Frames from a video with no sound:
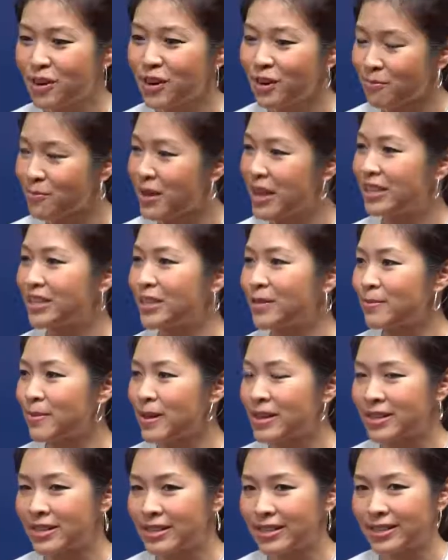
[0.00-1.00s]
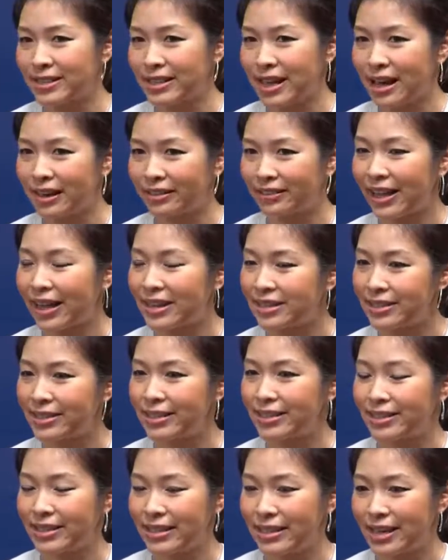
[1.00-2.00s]
amazed by this
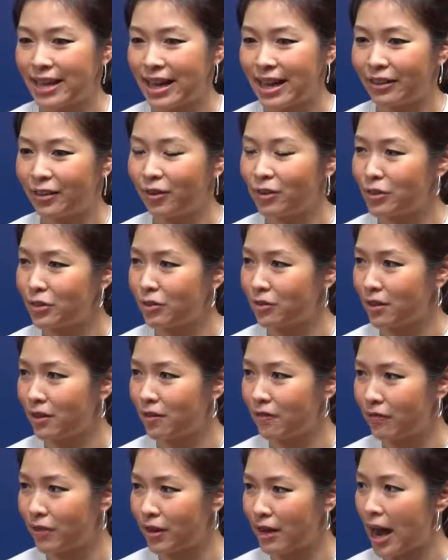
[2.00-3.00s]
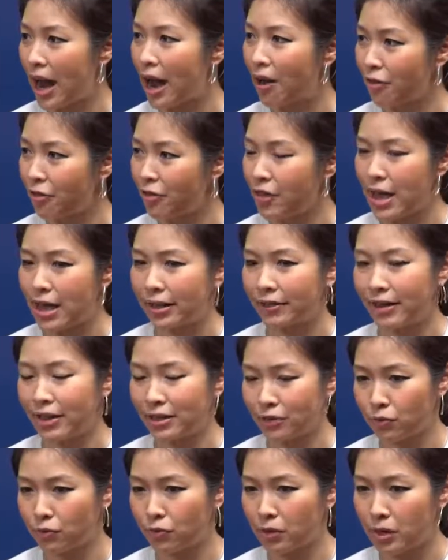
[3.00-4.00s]
density, and also the very healthy
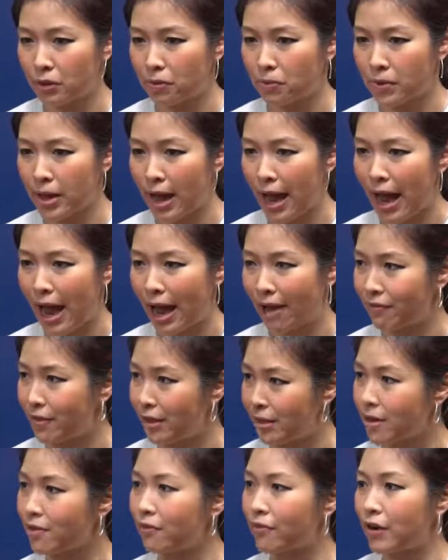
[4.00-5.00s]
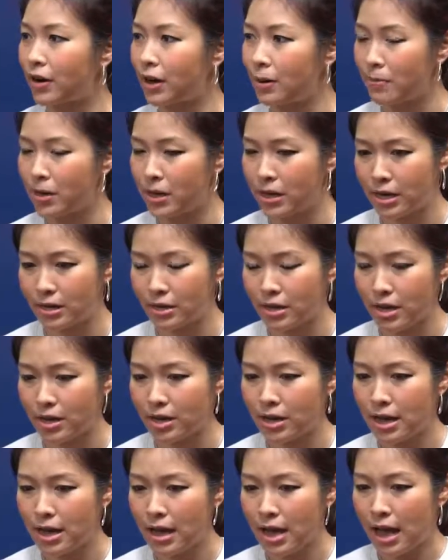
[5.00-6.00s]
network we have in the very beginning.
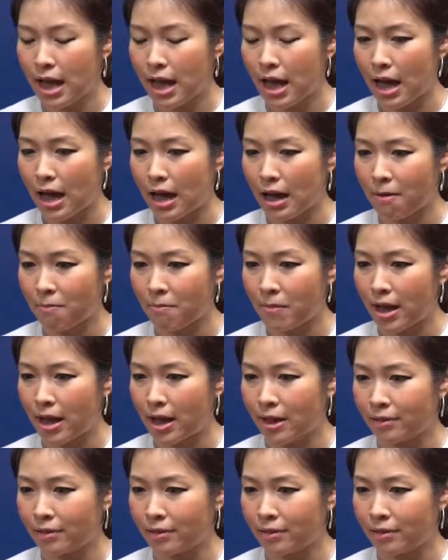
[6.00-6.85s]
And